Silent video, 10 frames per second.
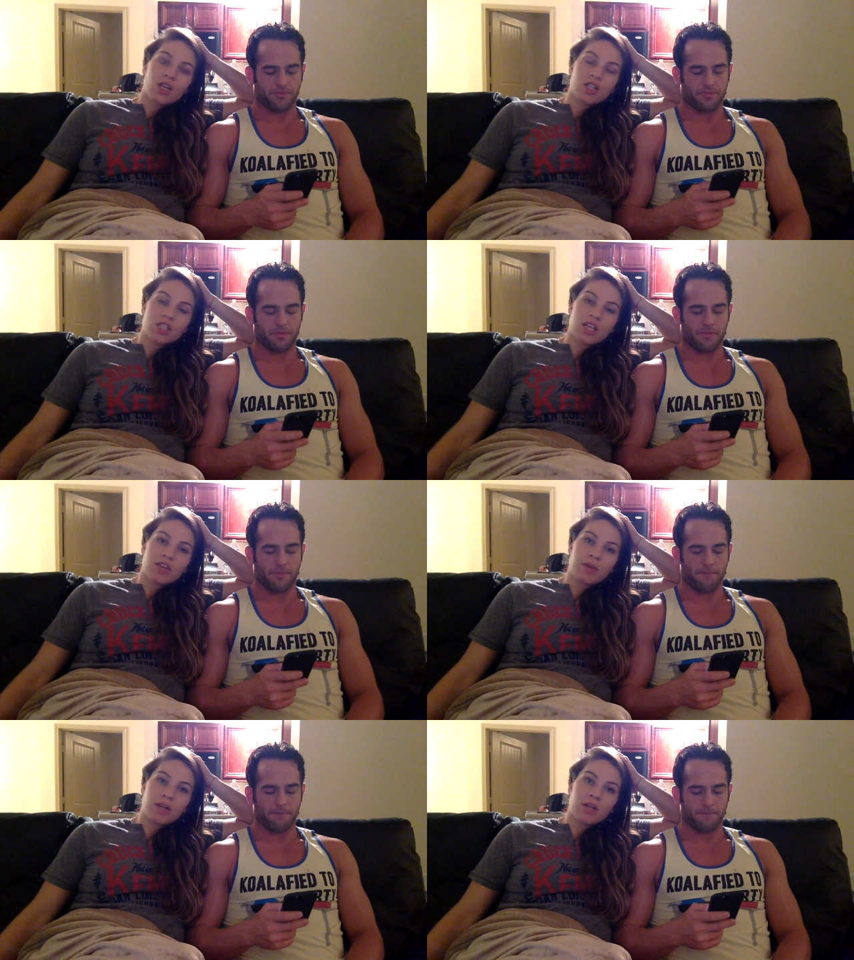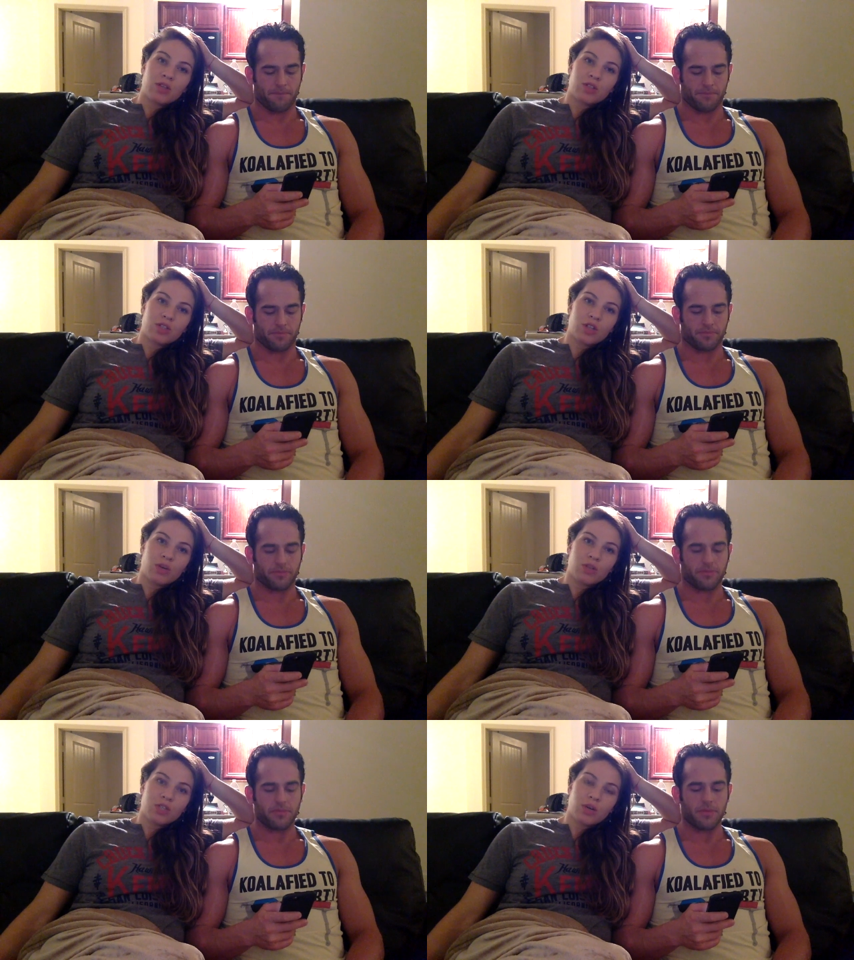Speaker 1: just let everybody else know
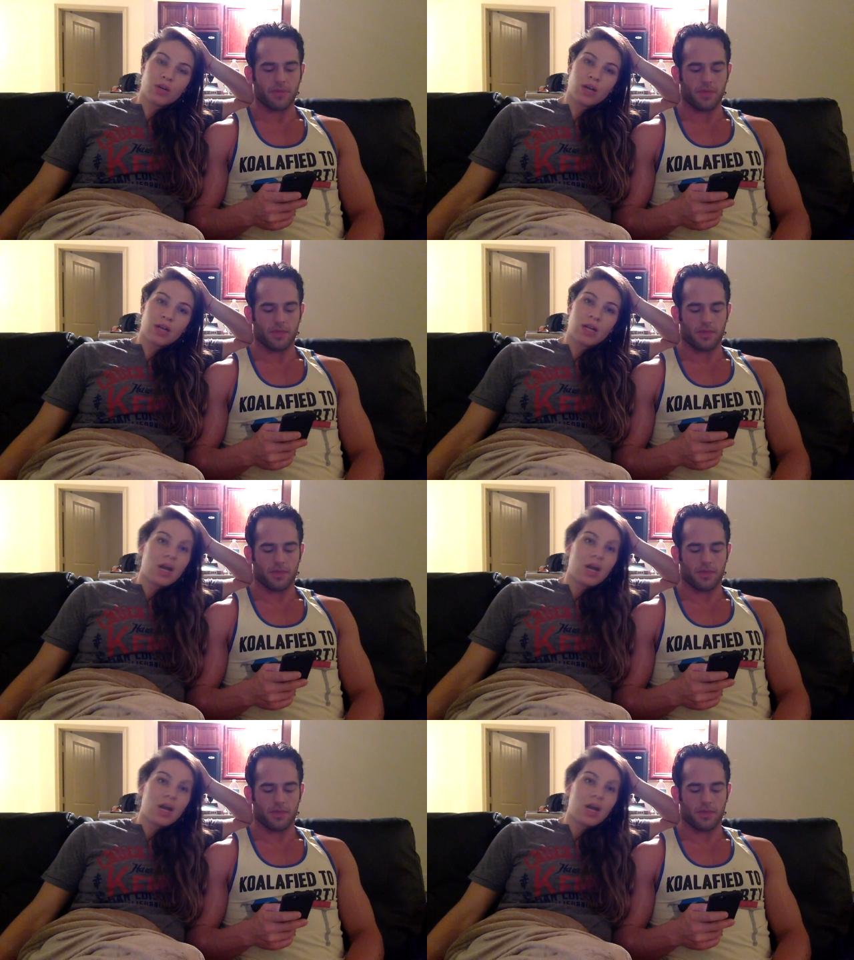what's going on.